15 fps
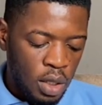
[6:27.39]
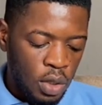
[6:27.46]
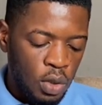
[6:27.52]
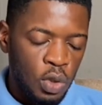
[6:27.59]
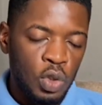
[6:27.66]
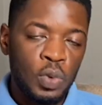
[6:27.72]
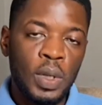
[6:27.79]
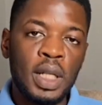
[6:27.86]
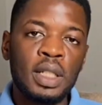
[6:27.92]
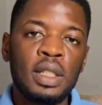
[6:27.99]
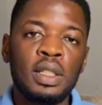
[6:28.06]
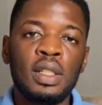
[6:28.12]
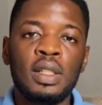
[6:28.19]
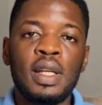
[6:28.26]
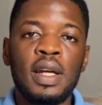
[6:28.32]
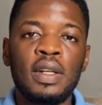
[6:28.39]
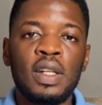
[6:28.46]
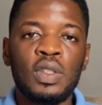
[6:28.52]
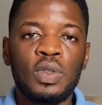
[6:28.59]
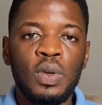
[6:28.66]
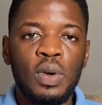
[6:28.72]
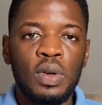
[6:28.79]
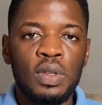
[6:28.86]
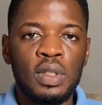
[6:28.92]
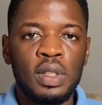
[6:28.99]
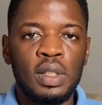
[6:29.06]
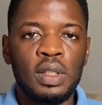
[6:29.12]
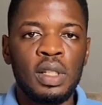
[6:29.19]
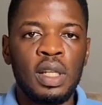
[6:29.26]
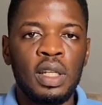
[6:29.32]
Usually the direct
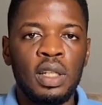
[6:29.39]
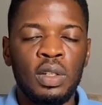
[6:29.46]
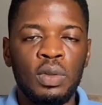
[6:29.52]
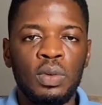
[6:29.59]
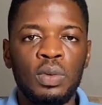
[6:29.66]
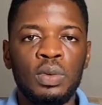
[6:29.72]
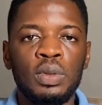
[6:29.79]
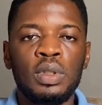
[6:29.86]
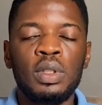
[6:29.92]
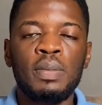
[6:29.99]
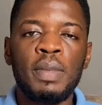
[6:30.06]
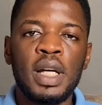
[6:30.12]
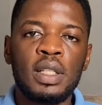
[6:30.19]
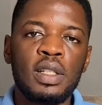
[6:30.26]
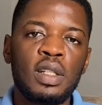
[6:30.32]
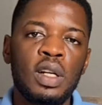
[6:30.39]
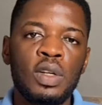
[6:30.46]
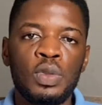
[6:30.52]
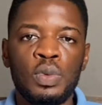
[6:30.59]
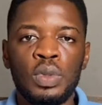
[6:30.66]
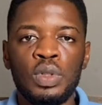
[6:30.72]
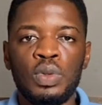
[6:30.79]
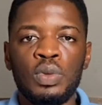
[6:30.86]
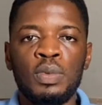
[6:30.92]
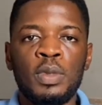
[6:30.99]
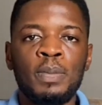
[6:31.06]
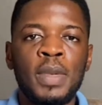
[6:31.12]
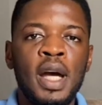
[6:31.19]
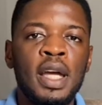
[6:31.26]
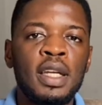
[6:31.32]
costs, they include the materials which you'll be
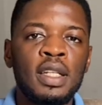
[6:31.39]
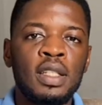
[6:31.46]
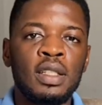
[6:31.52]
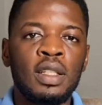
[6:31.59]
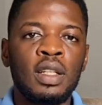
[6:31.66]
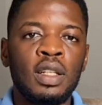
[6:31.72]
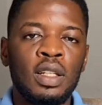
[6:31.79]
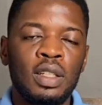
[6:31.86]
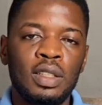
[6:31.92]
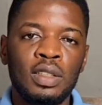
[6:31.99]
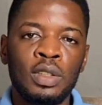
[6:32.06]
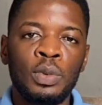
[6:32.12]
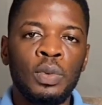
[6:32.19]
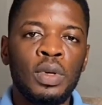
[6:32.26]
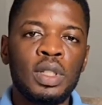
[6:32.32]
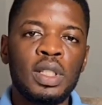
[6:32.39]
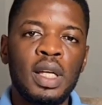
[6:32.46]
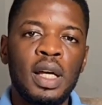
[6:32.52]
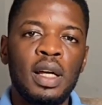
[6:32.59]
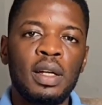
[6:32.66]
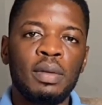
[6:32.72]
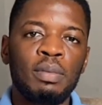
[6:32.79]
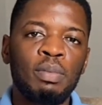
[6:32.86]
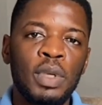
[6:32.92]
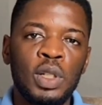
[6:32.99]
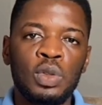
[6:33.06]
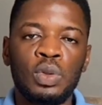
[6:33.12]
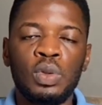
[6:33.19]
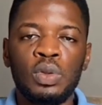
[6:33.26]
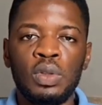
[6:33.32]
buying, the water,
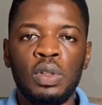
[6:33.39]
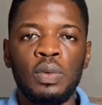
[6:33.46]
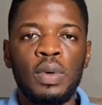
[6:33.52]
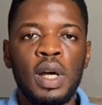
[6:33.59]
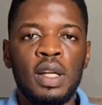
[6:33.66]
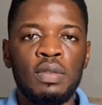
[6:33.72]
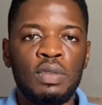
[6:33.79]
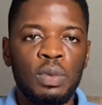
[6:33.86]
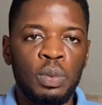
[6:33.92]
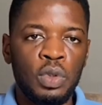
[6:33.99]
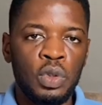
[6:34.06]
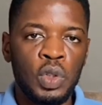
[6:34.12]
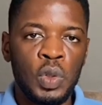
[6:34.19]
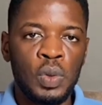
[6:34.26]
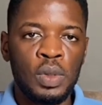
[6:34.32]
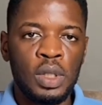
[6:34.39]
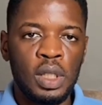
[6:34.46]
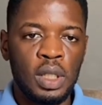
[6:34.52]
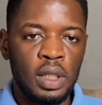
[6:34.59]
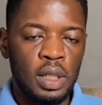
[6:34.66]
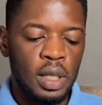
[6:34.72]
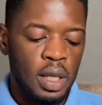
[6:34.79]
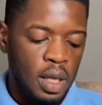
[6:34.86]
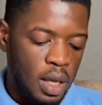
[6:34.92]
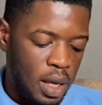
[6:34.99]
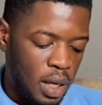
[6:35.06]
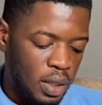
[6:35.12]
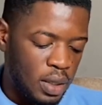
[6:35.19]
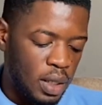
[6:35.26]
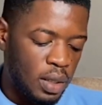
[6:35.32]
petrol required for producing,
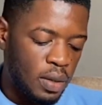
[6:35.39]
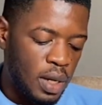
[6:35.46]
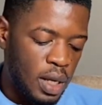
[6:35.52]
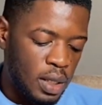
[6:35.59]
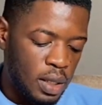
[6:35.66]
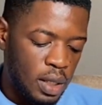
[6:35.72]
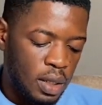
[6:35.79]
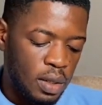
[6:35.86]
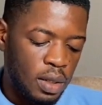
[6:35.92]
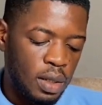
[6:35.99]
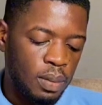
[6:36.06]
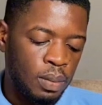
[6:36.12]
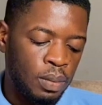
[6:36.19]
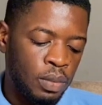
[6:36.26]
etc., etc.